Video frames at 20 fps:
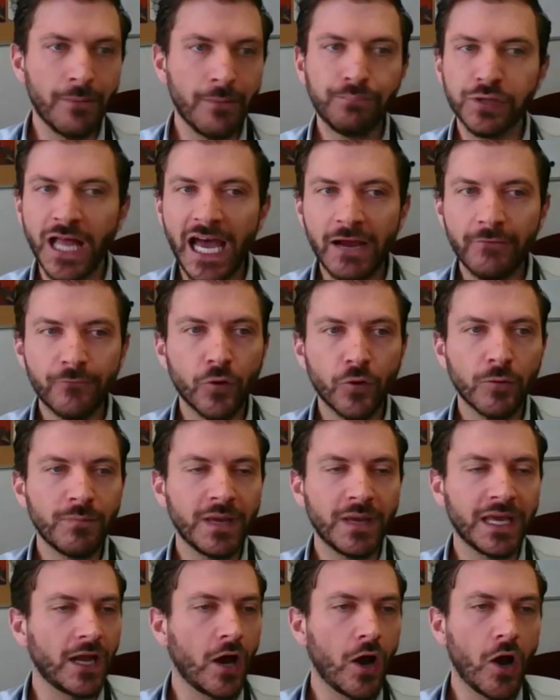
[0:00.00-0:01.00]
a platform
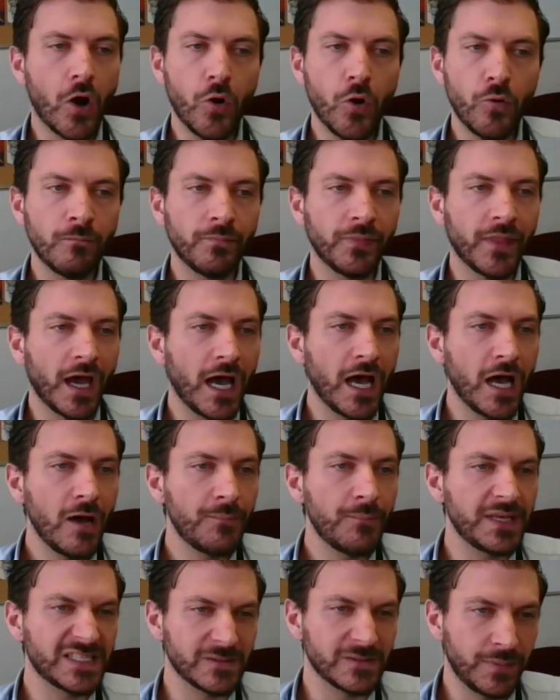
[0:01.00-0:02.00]
and a home. The
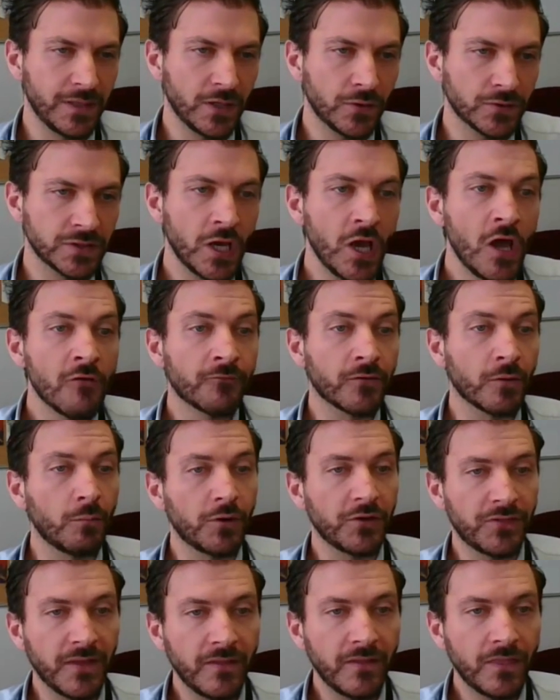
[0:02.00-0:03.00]
Hub is built from
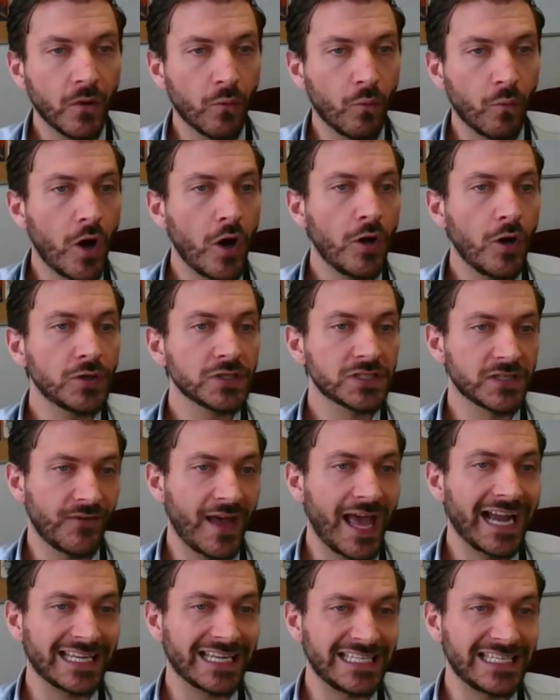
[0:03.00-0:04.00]
within the walls of
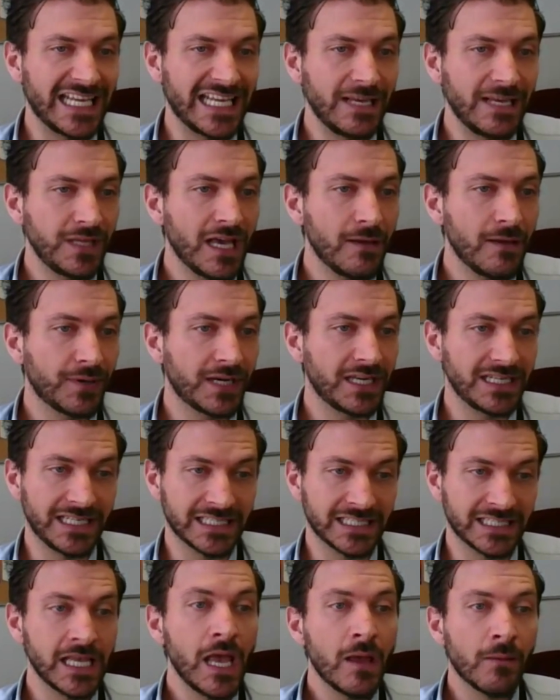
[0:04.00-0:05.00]
academia, but it
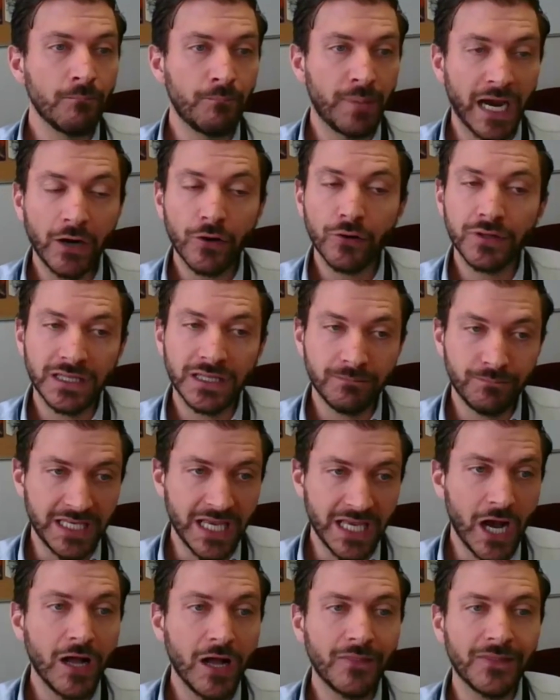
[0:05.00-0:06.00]
is barreling
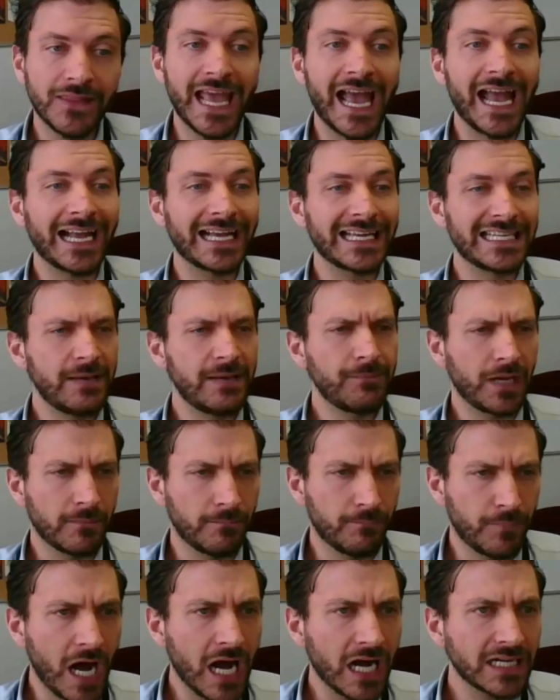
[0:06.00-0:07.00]
beyond the
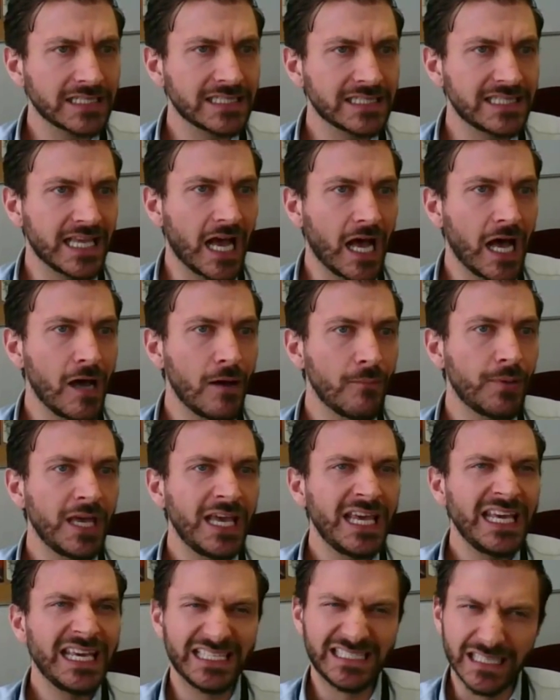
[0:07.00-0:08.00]
academic box. The Hub
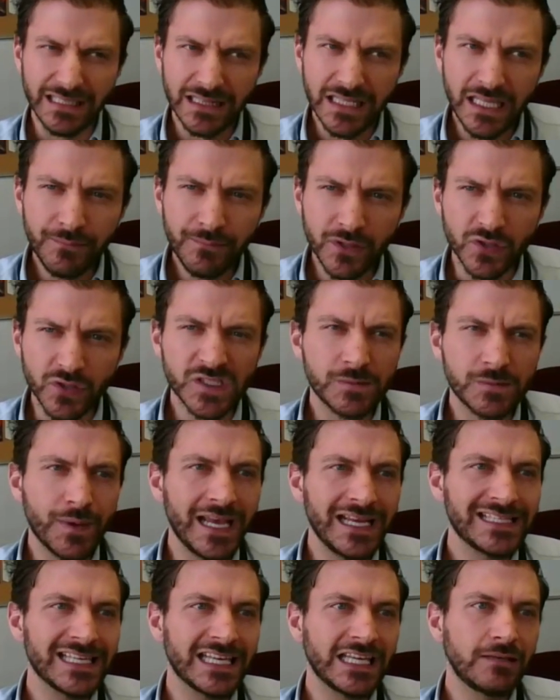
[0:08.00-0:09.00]
is a liminal
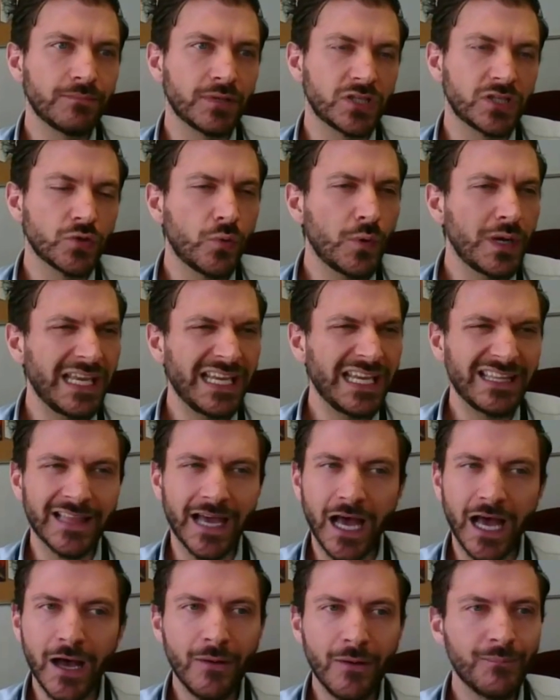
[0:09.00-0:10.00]
space in between.
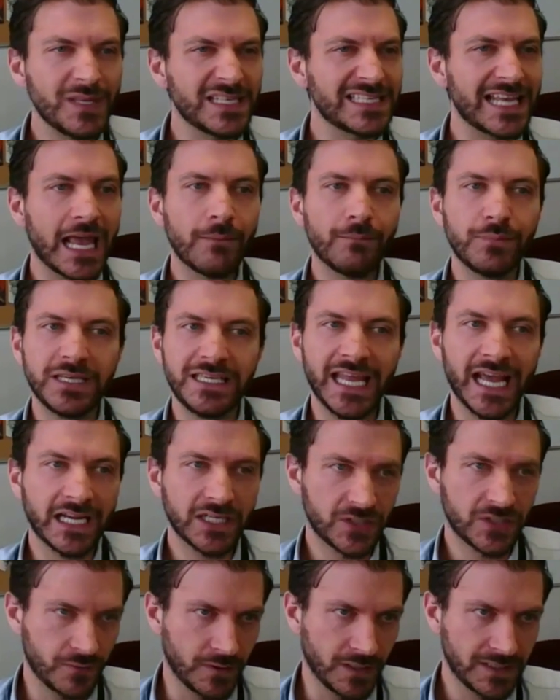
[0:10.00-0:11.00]
The Hub is
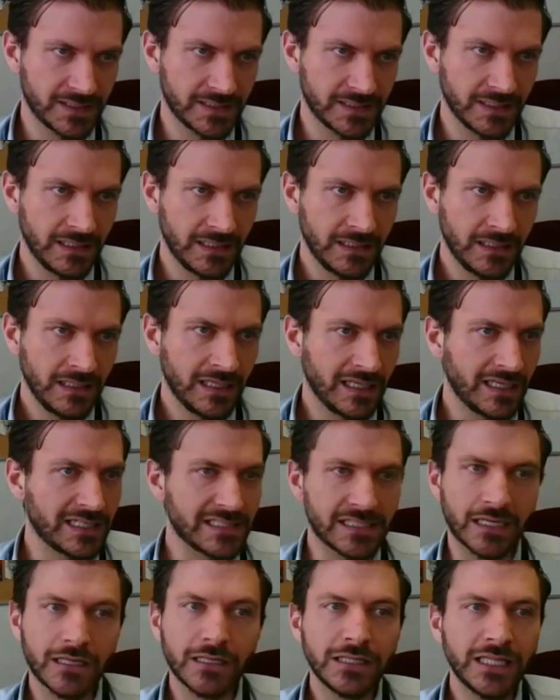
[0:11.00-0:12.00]
ambidextrous. It
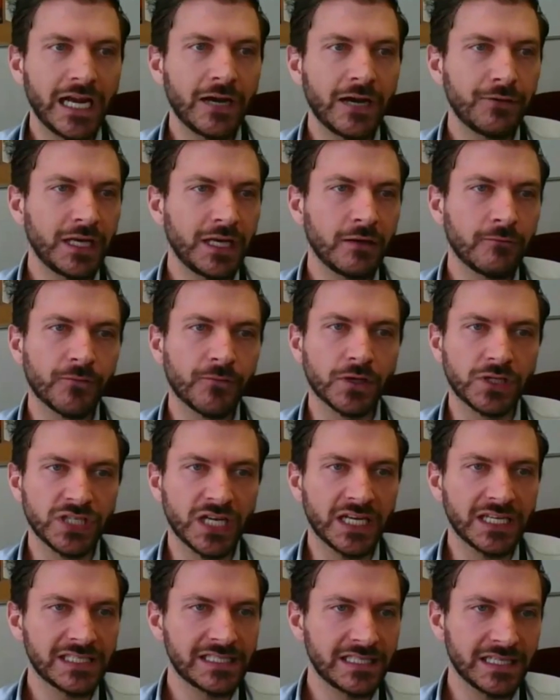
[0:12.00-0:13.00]
is a clarion for
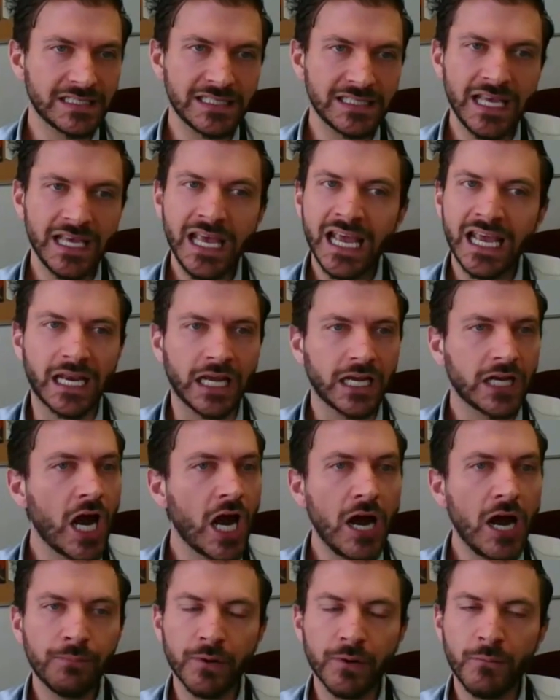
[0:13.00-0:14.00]
justice and a
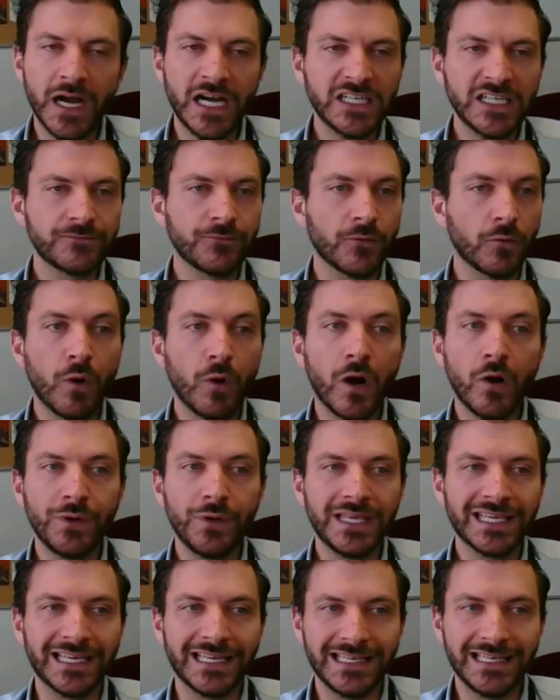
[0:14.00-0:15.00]
compromise for what
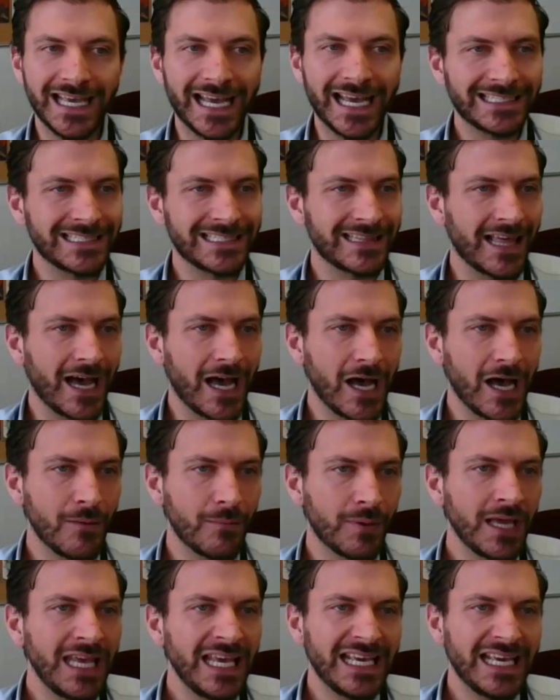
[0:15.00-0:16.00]
we can get. The
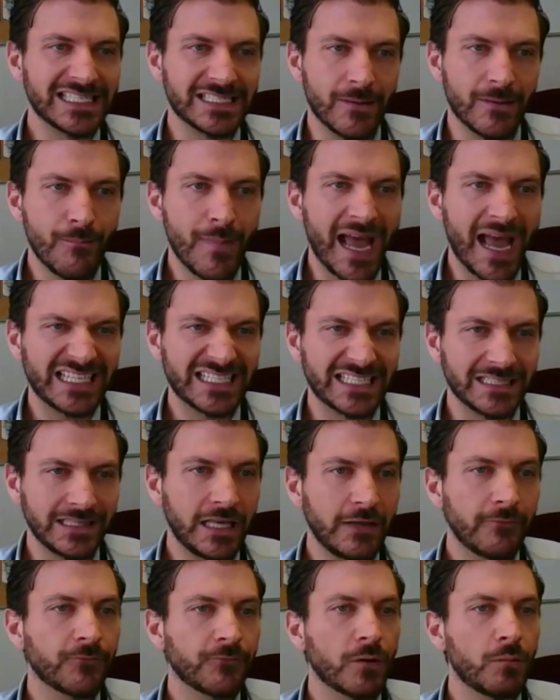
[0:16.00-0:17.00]
Hub is a match
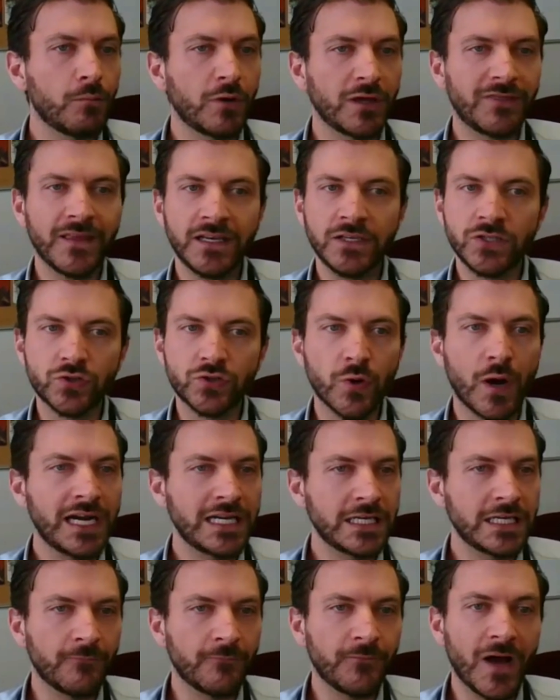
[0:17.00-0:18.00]
lit from within,
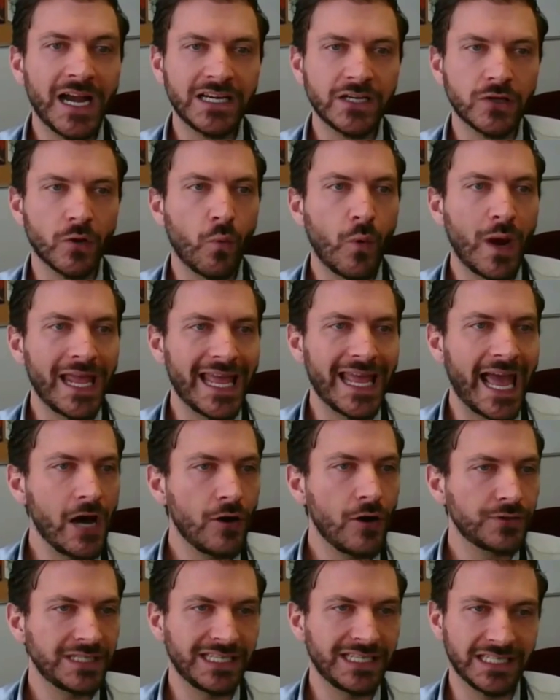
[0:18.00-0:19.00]
trying to find a way
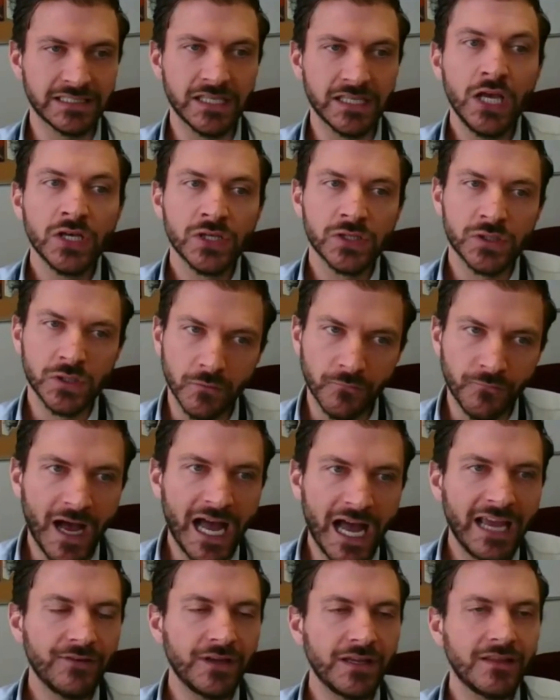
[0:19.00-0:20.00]
out. It is
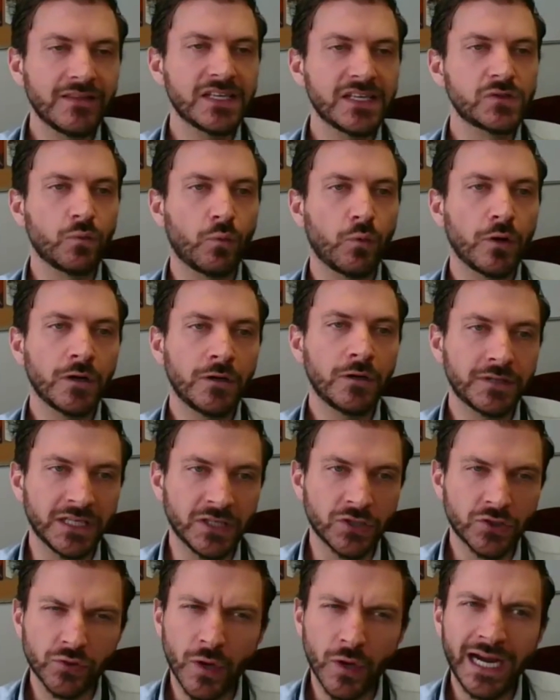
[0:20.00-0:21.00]
surviving this world
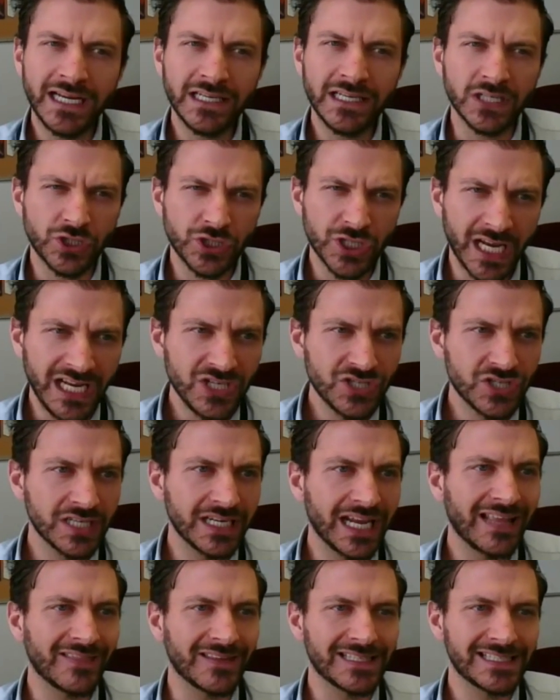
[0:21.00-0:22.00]
and trying to change it
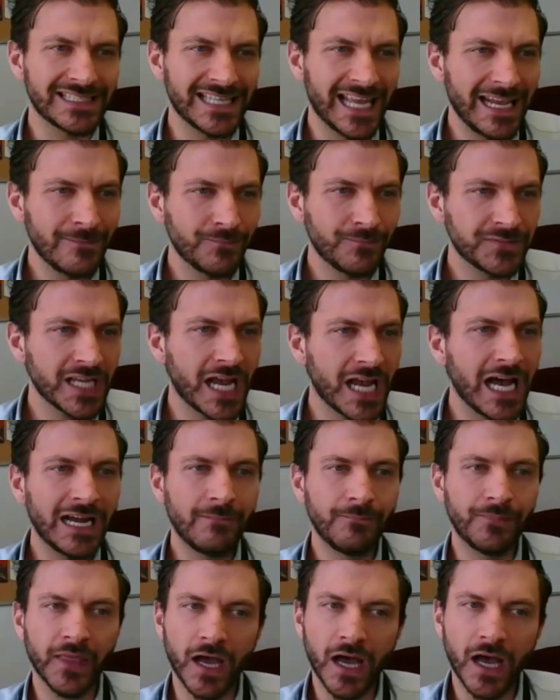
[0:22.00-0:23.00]
at the same
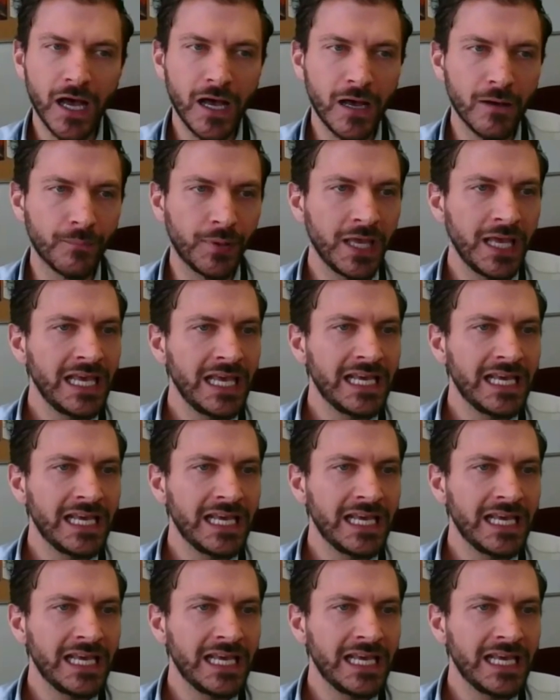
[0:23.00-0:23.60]
time. The Hub